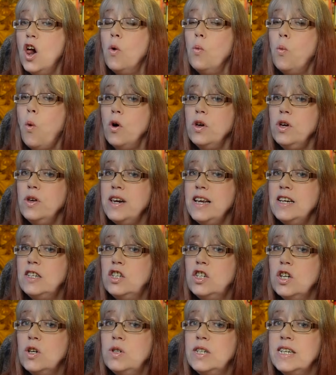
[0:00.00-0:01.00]
what you need to
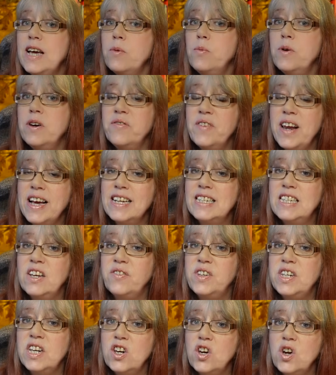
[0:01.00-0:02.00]
do to get rid of
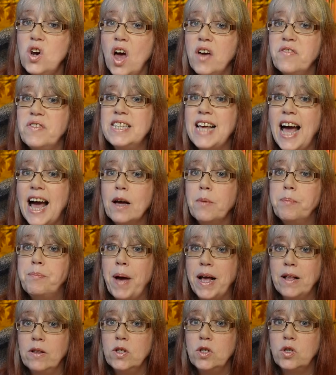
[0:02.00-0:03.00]
negativity in your life is hang
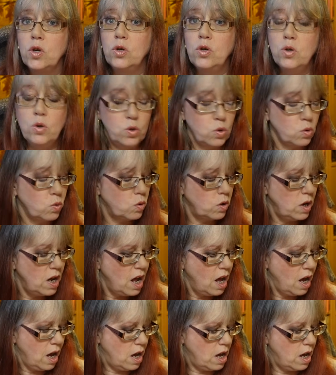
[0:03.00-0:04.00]
bells on your door.
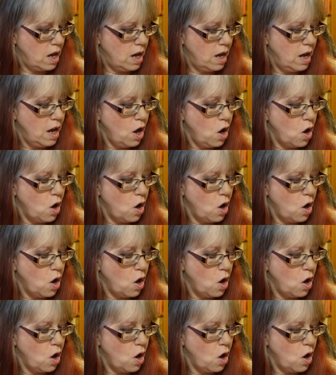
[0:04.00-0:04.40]
And